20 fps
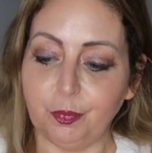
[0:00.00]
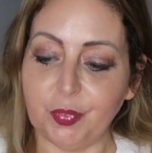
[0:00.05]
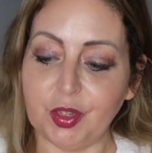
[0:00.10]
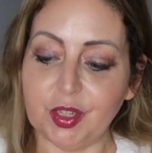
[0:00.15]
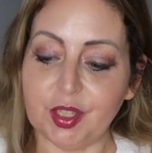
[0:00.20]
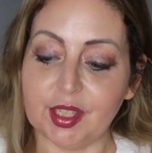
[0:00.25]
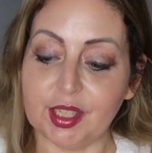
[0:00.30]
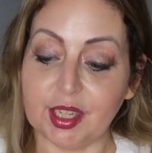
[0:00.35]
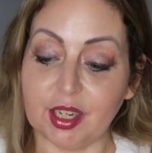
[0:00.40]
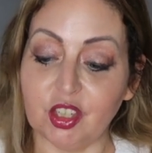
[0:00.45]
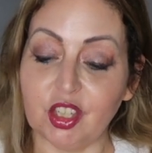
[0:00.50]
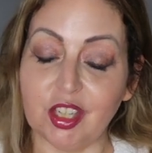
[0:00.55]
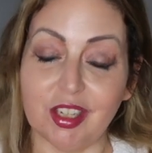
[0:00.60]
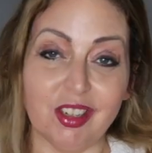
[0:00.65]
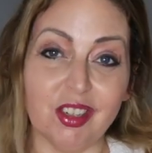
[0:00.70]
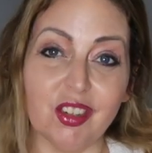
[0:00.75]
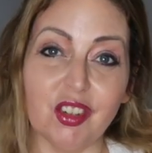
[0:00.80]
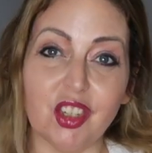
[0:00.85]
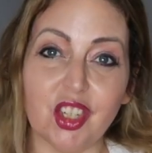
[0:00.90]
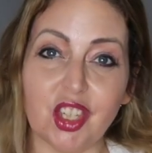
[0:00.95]
this is
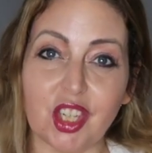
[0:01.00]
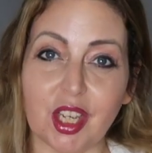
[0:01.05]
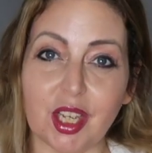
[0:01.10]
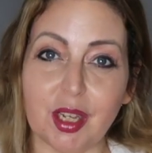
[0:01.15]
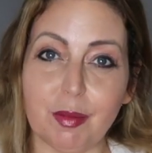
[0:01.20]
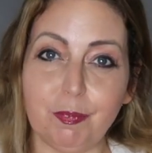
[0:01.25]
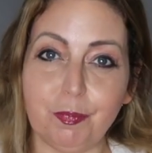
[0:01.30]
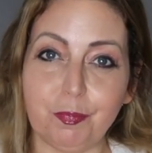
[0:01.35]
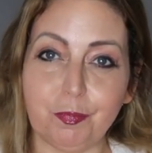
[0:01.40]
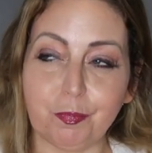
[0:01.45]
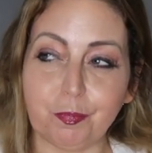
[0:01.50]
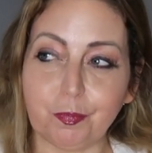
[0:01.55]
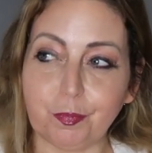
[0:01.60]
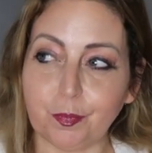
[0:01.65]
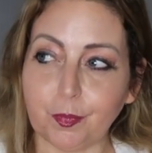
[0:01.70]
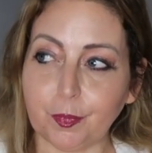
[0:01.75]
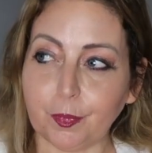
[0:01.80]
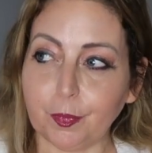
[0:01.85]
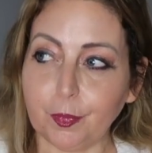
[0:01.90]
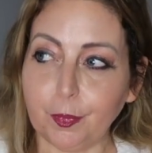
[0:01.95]
actually lunchtime.
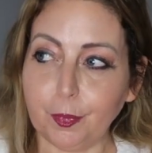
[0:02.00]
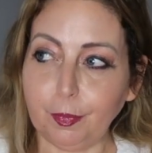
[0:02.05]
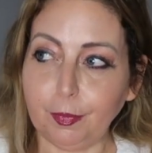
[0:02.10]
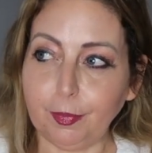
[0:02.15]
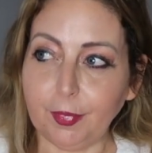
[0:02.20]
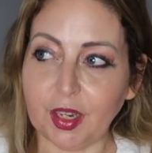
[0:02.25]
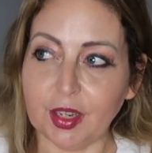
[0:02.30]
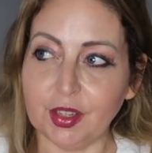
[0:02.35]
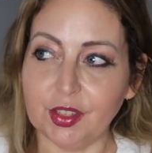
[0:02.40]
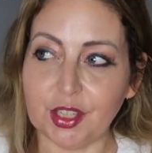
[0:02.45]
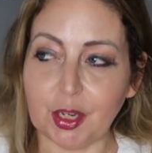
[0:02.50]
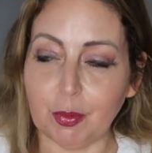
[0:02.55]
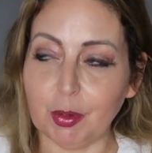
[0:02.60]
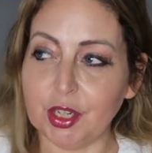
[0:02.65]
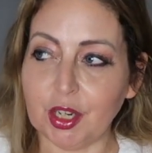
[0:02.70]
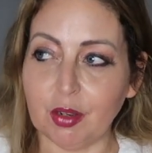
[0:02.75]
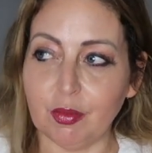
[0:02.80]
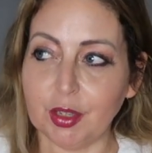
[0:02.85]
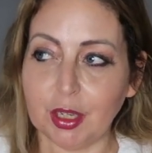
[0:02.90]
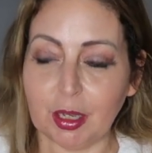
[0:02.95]
So
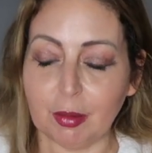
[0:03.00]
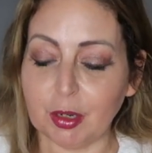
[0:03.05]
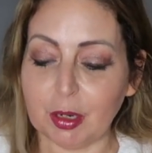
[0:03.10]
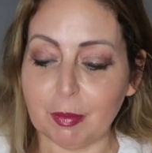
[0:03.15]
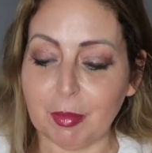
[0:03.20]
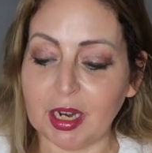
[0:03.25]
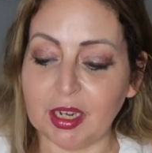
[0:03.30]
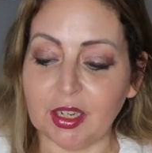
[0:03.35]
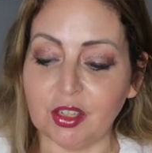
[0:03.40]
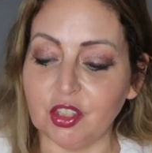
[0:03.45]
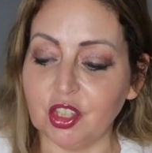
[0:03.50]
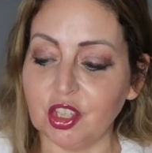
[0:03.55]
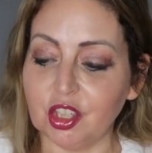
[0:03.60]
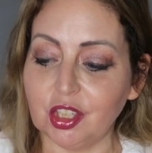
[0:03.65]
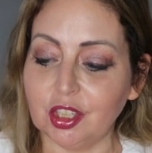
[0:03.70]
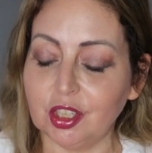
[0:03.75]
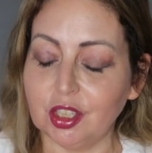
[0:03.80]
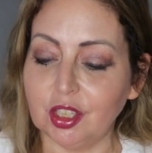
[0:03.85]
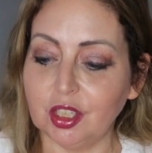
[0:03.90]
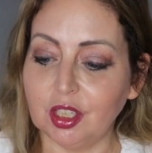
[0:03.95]
I don't think I'm going to
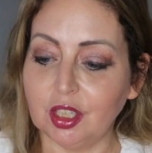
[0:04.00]
manage